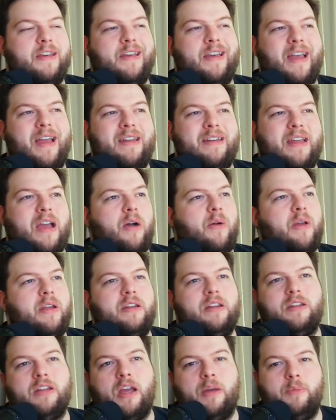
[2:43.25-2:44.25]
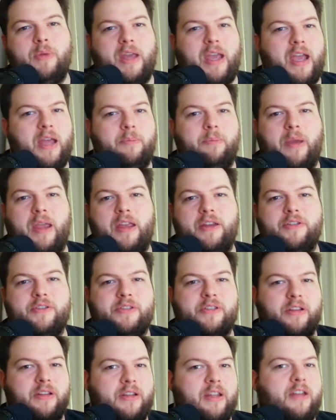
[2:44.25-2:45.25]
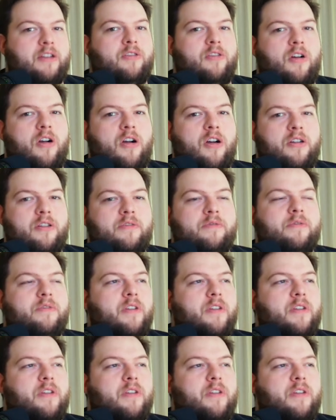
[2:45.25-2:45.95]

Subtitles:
And now anytime we add pages later on,